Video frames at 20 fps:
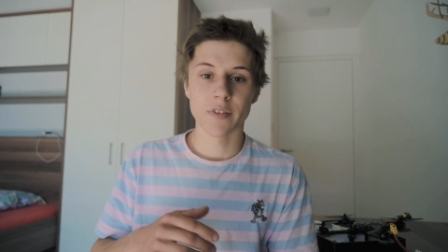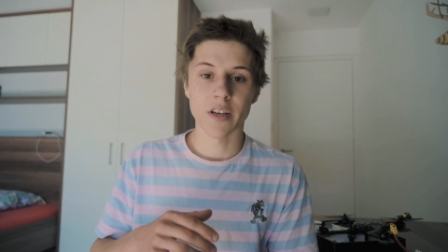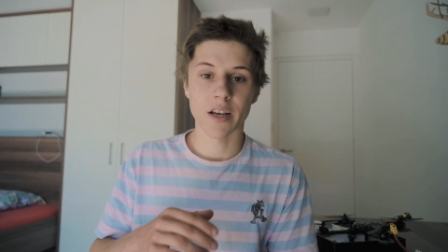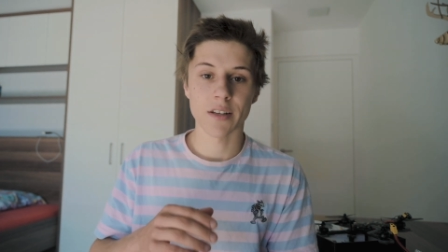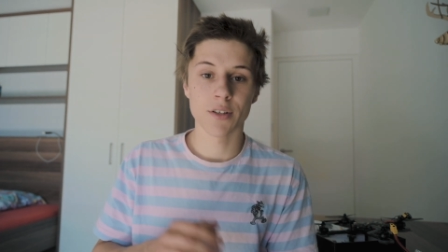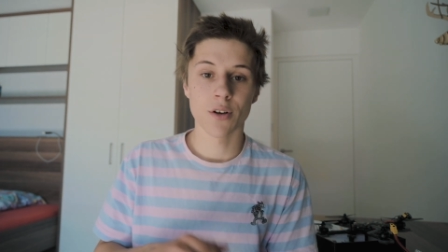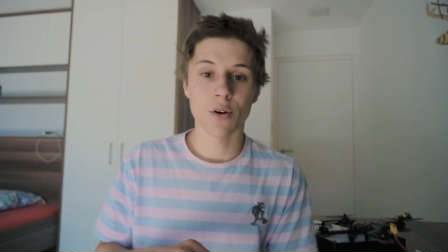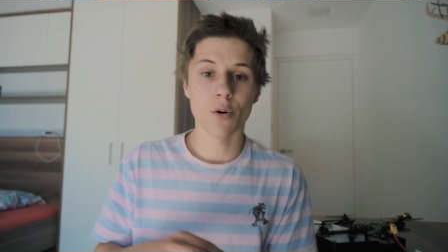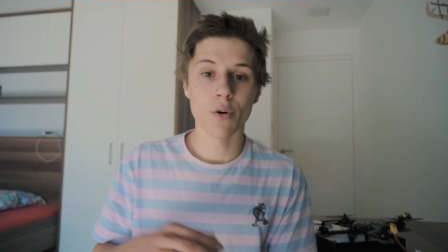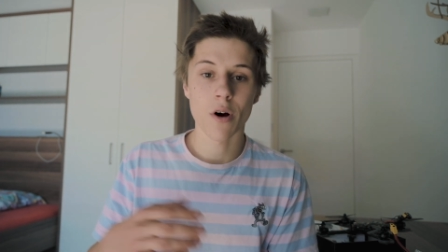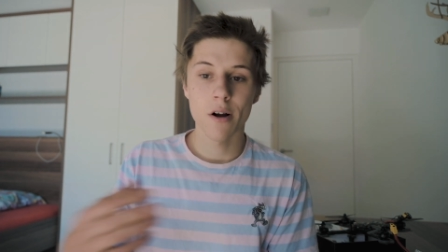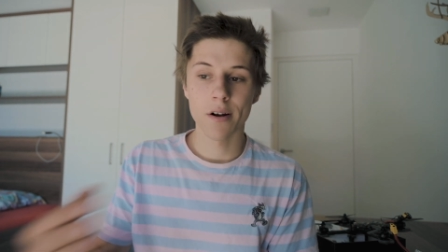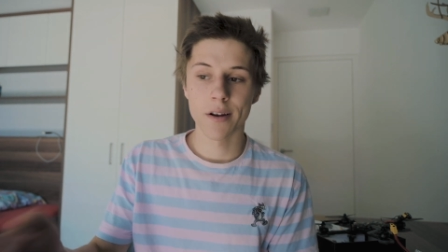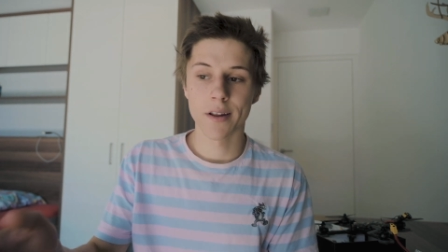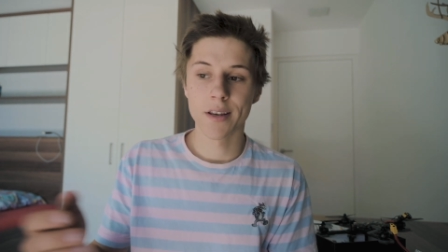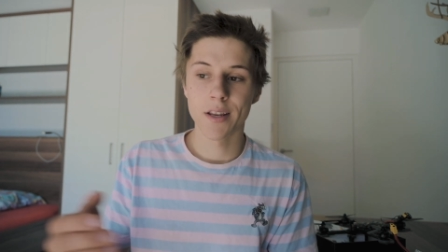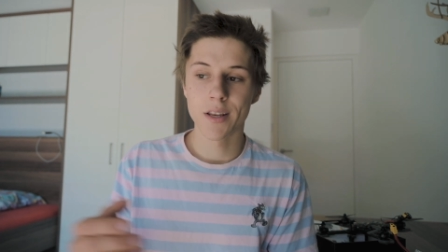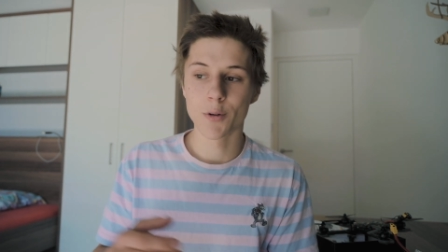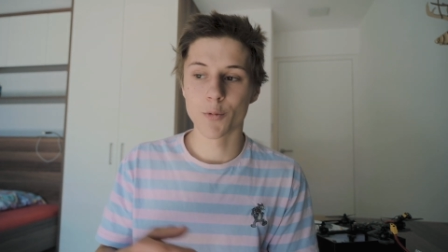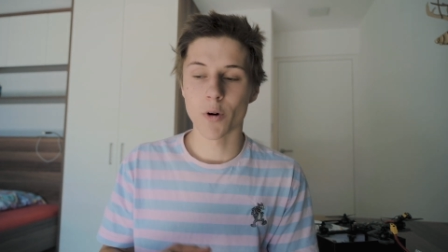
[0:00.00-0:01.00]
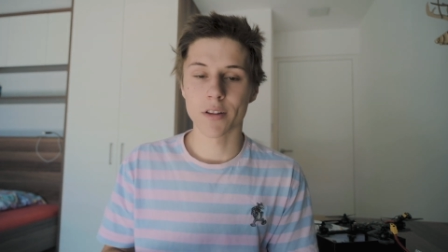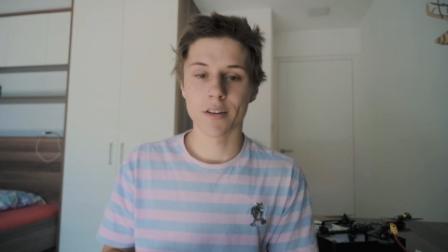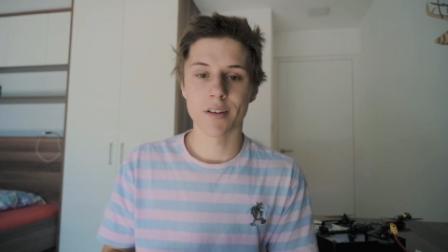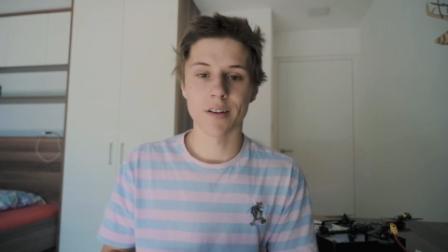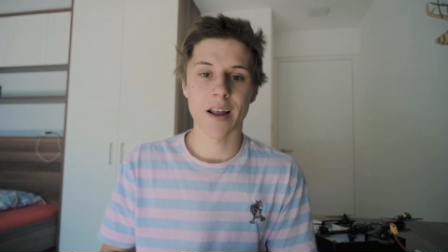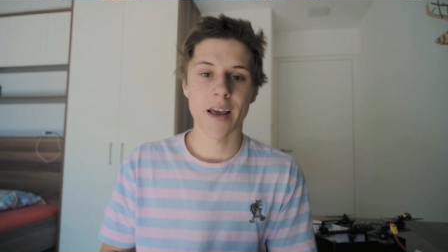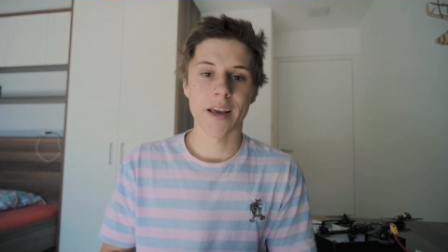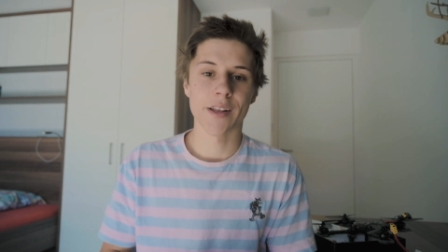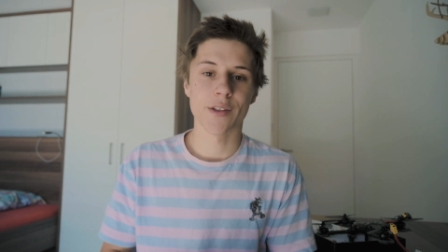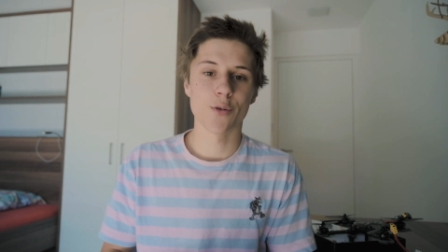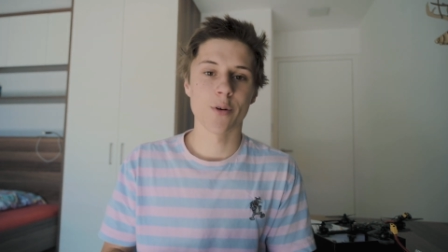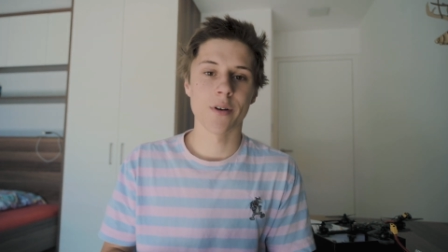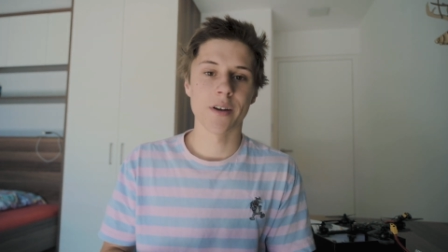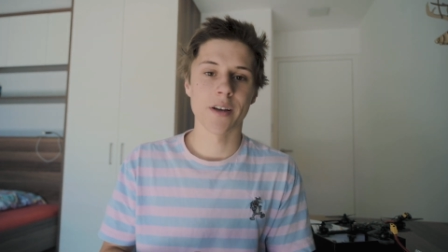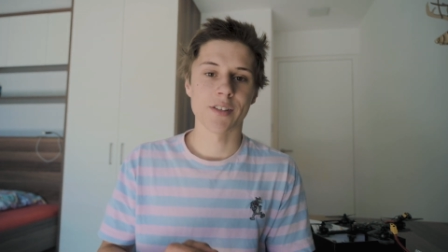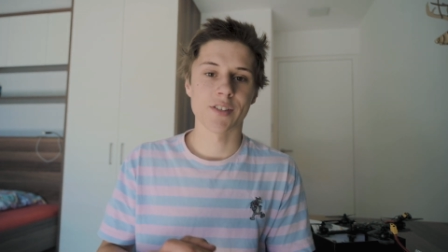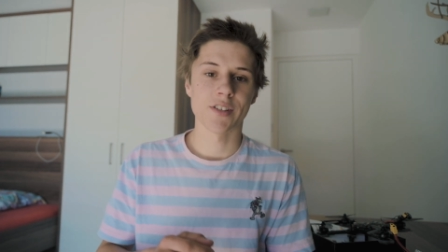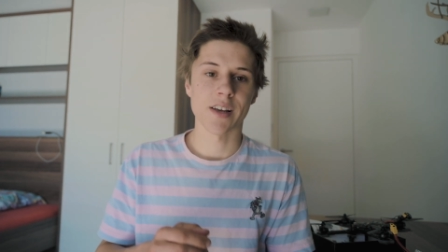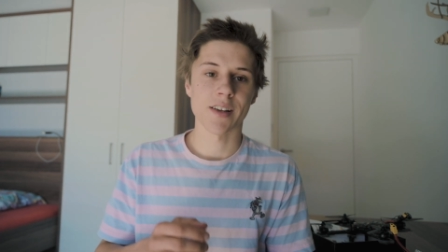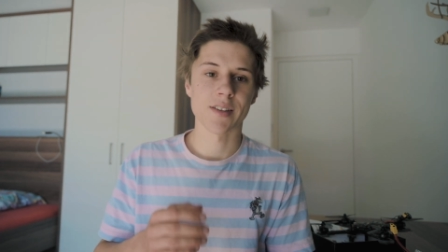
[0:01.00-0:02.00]
Just go all in in what you like doing
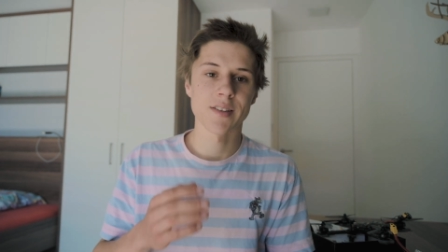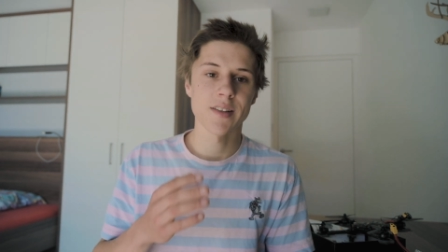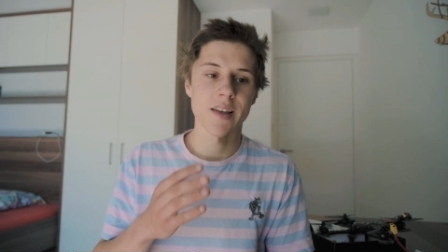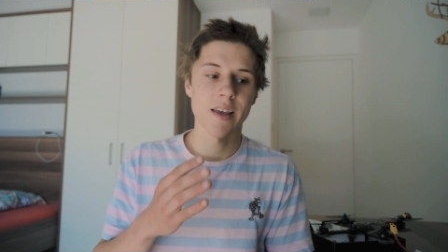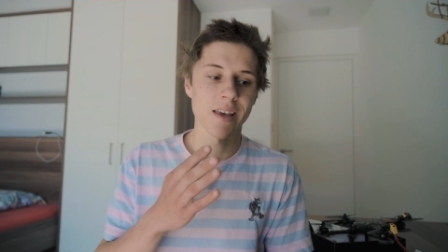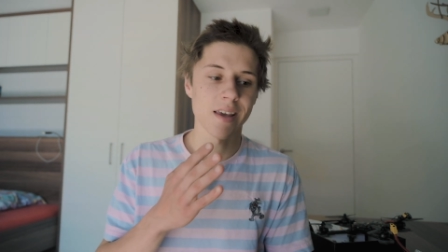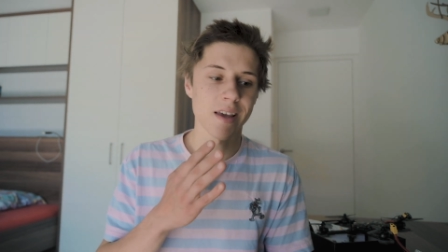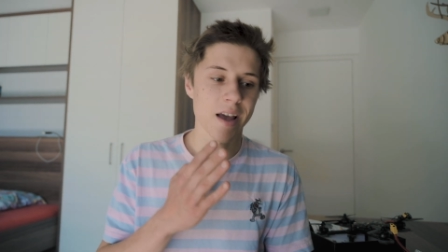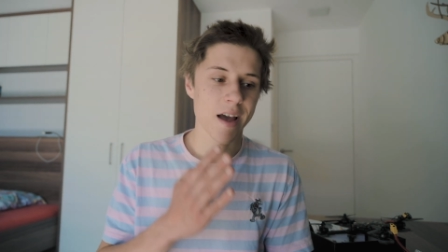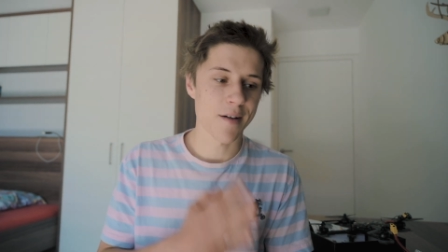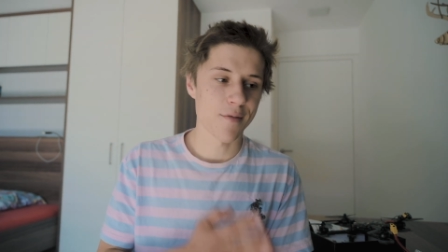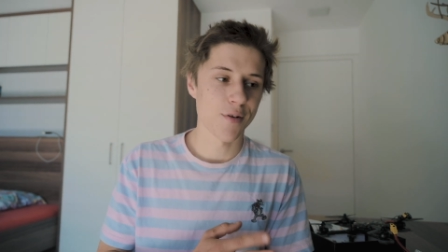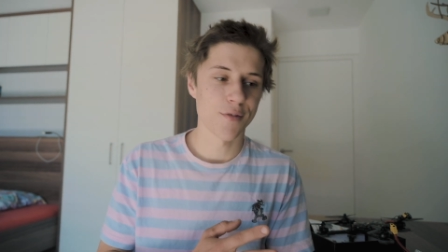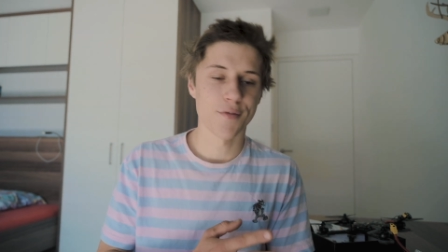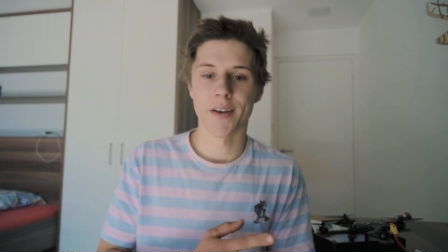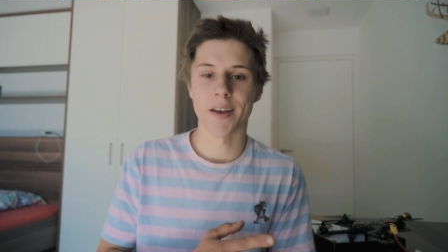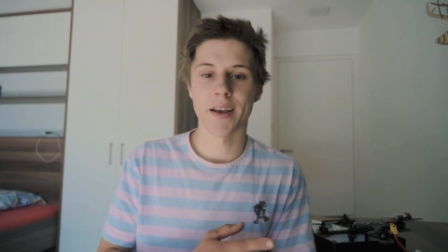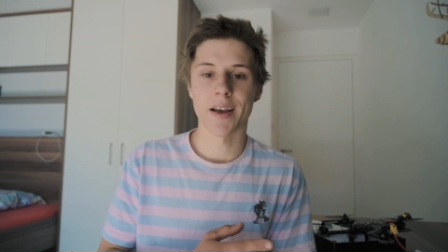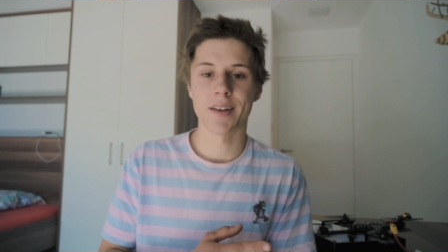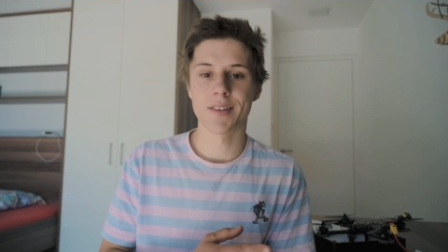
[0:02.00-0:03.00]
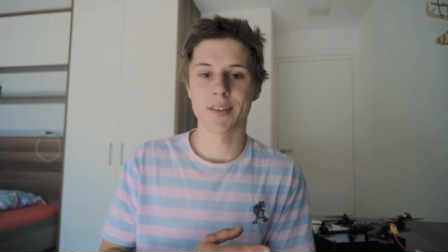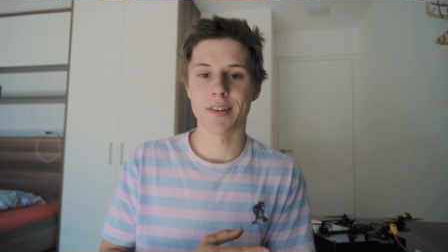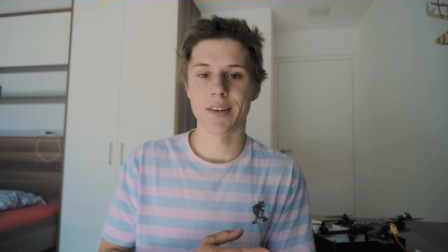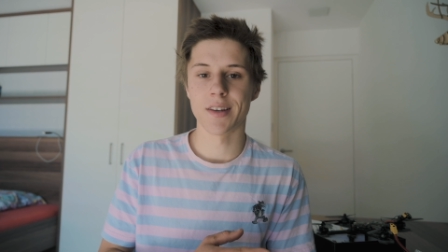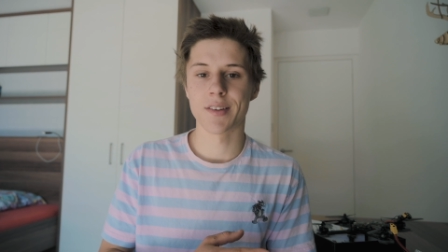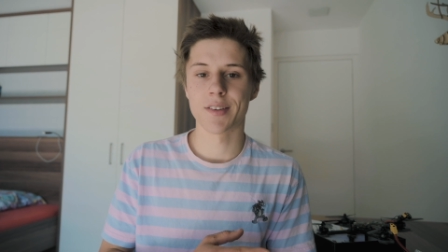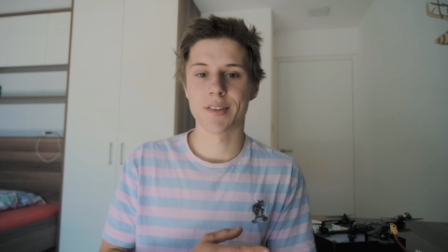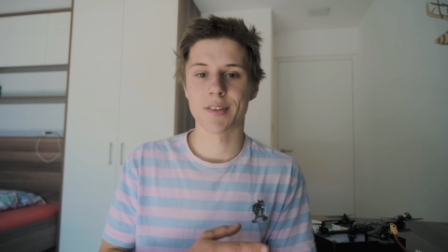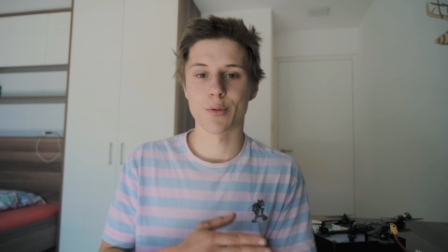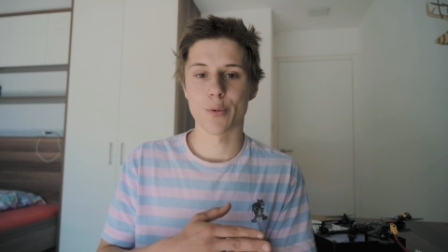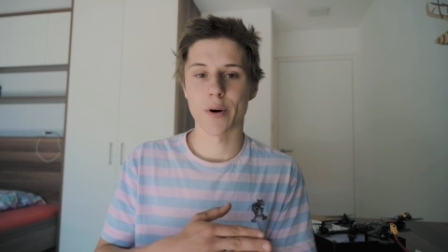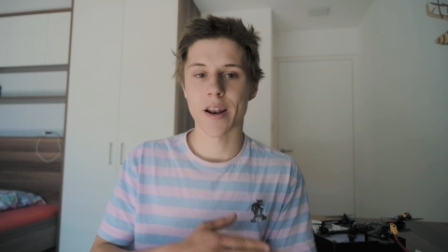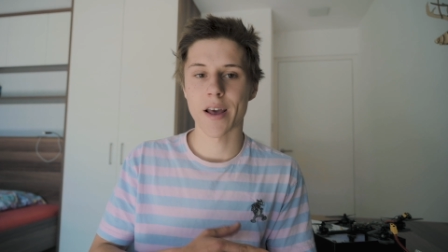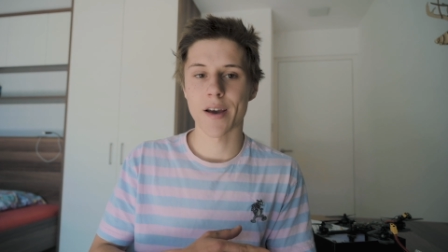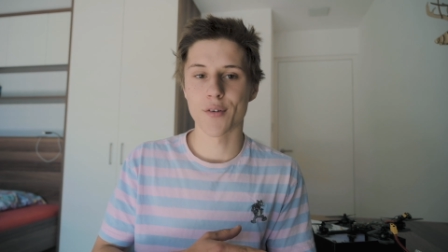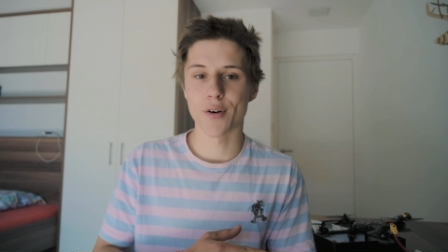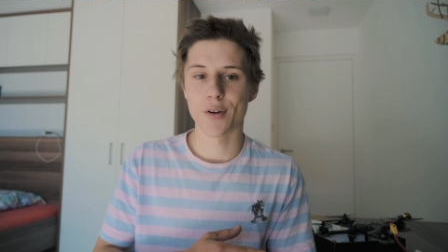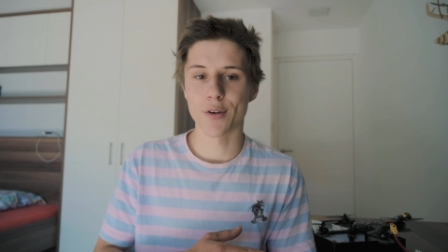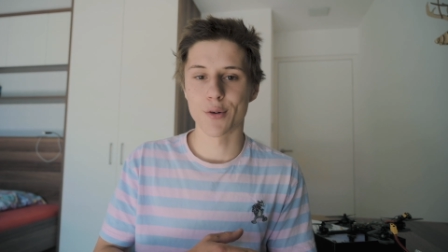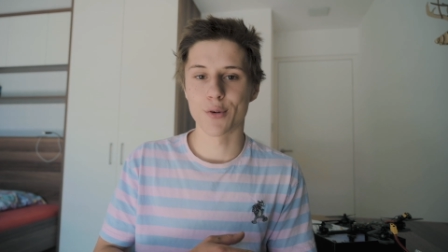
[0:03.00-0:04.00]
and just take everything as it is,
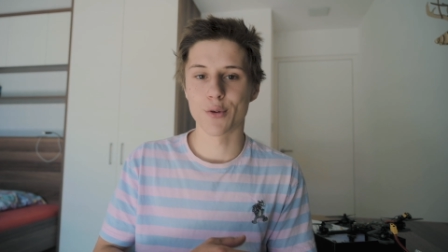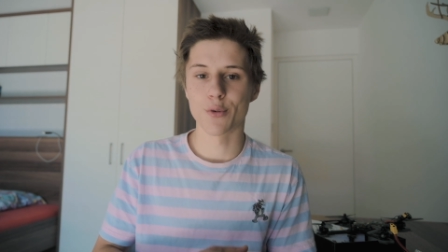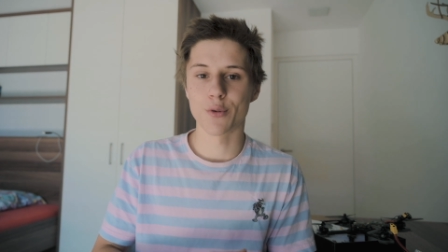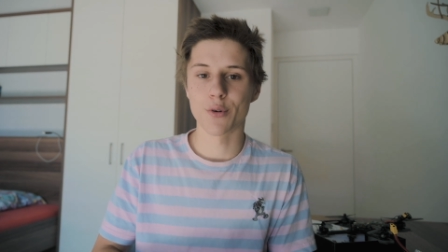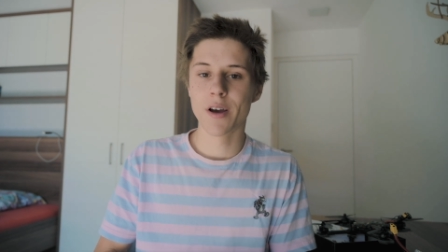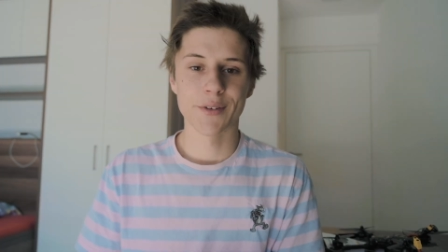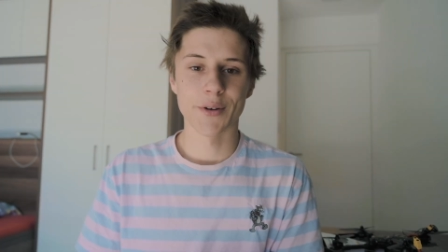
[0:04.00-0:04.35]
whatever you do.